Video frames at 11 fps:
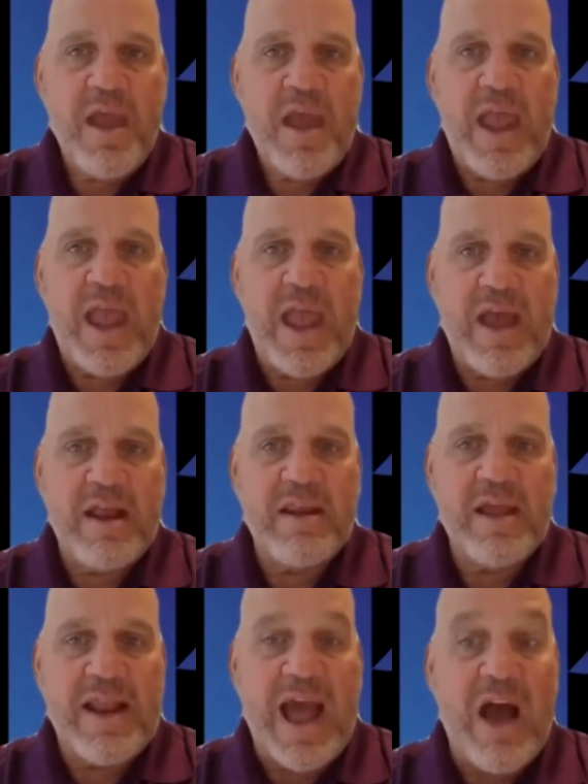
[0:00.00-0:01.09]
and
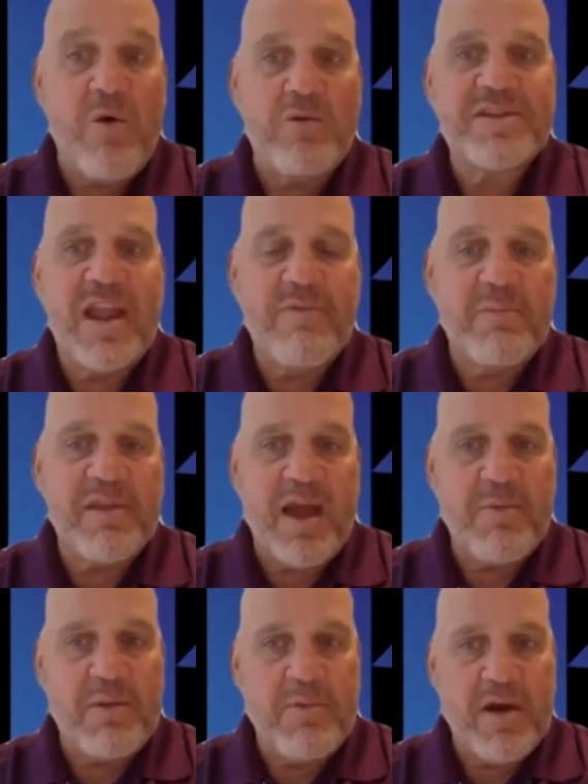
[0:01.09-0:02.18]
how it will save them
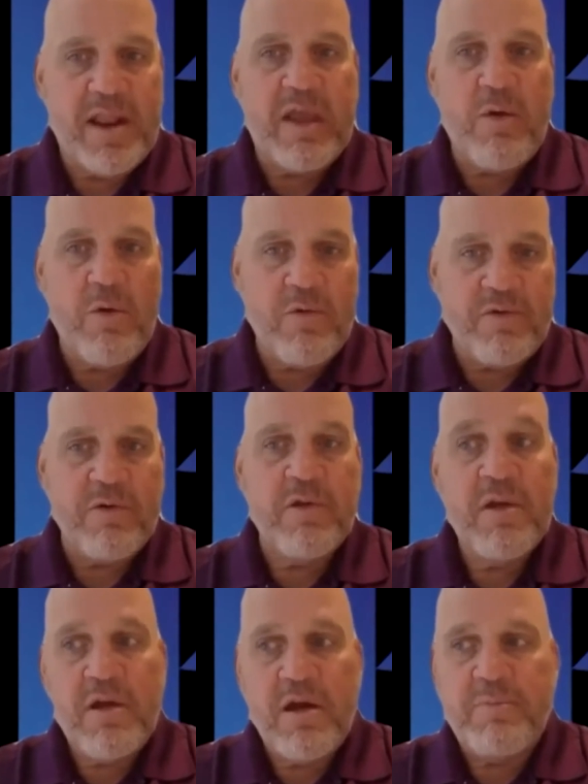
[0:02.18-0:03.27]
time and money over
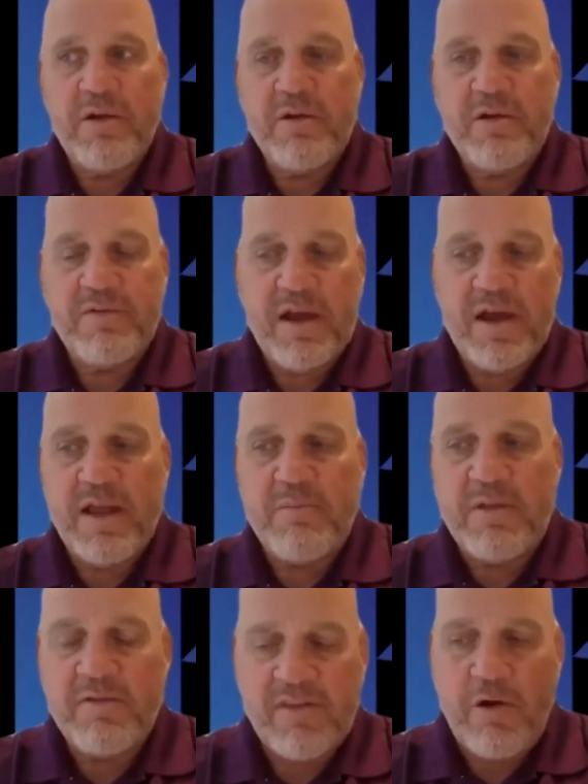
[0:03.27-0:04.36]
a period of time.
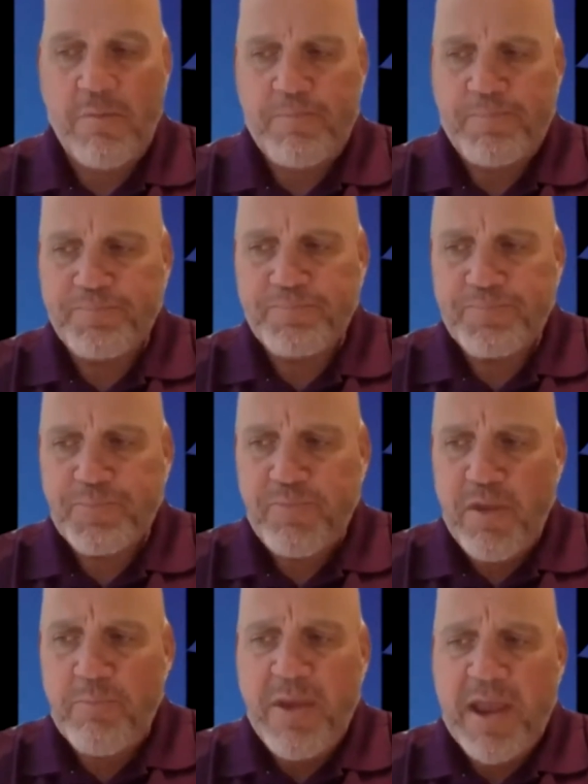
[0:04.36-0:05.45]
And so
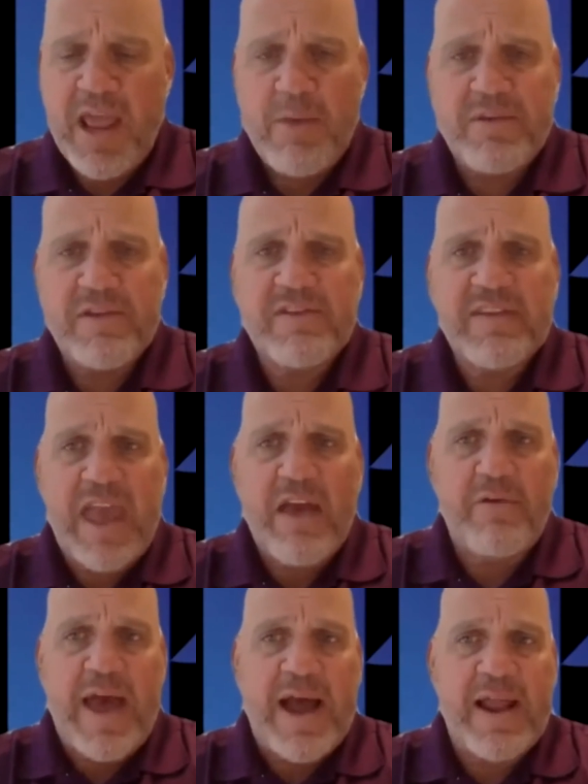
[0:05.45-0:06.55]
being able to
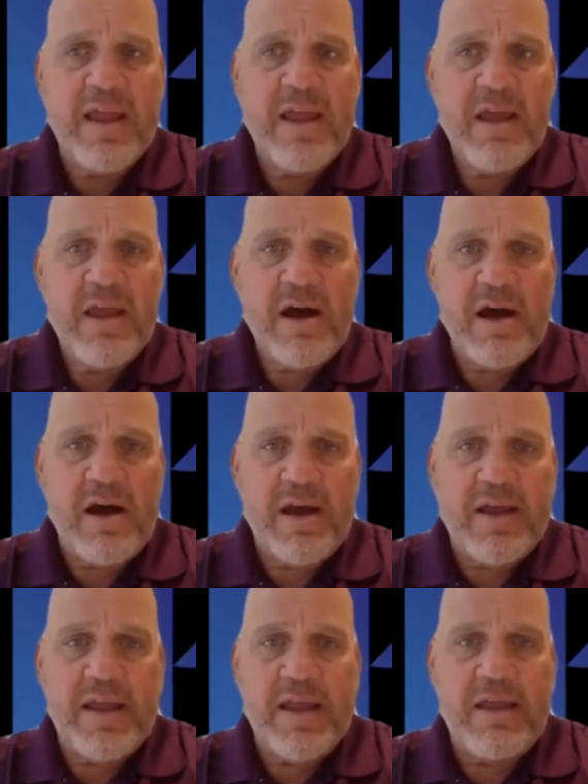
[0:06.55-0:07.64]
scale that,
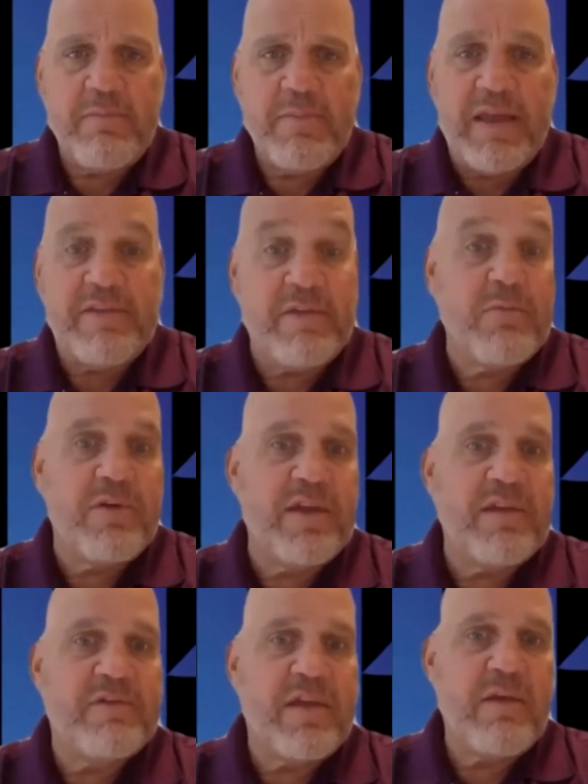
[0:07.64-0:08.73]
it makes it really
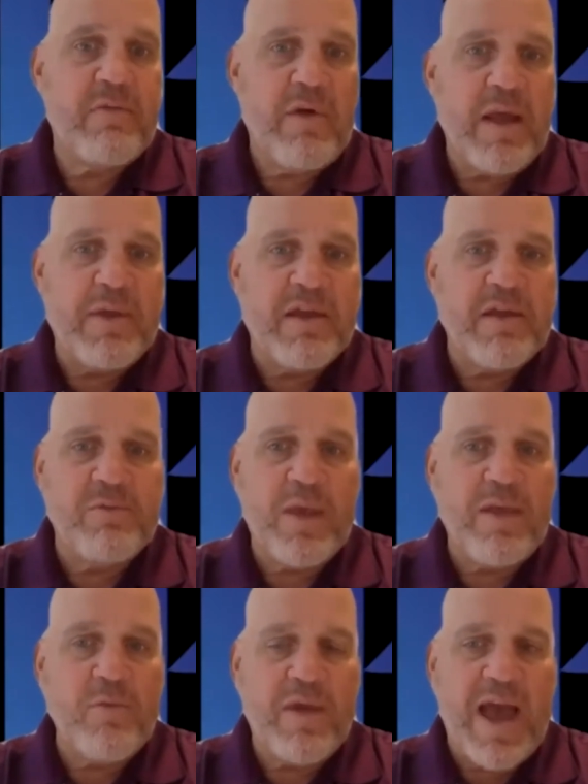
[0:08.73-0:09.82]
easy, right? Because
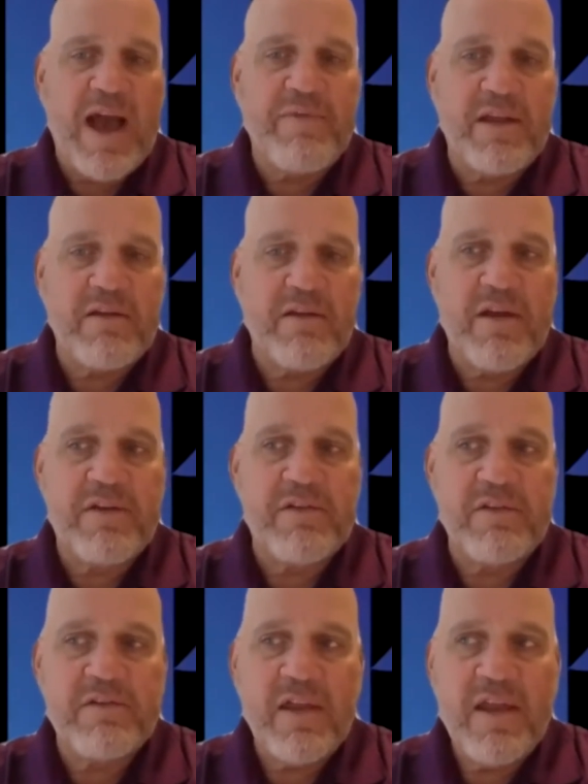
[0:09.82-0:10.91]
we have the
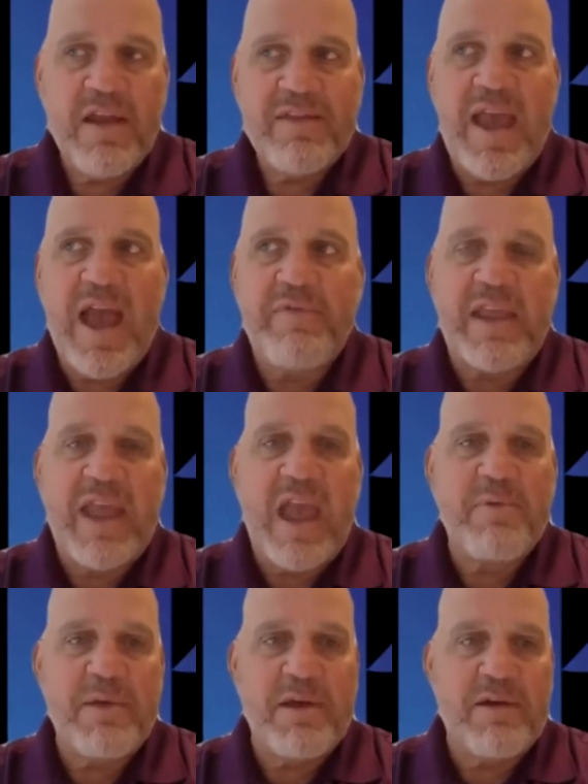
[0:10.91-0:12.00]
integrations, they have the
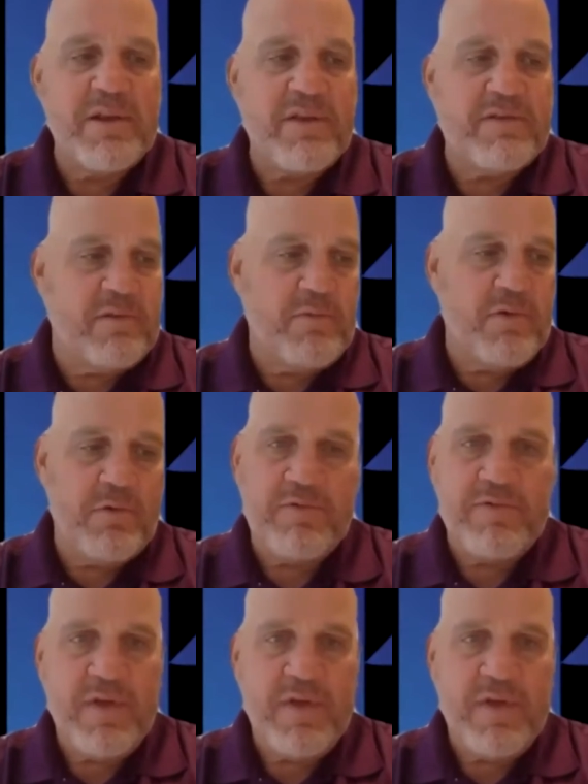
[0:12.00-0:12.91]
capabilities to move